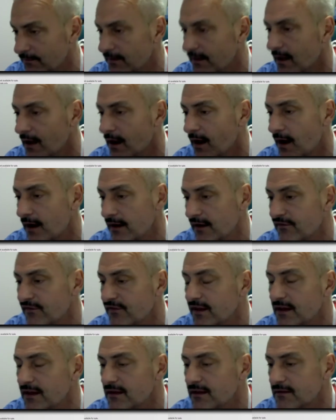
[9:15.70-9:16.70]
And I think it's
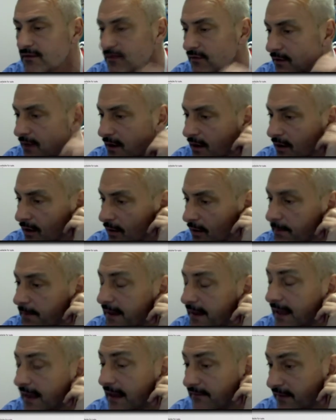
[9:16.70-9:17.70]
a, a, big
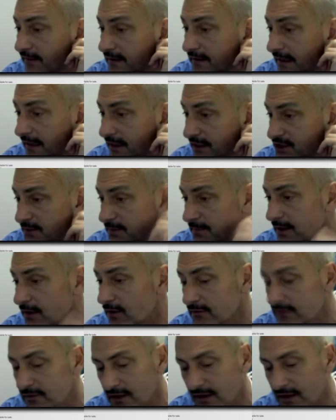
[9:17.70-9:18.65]
advantage because if you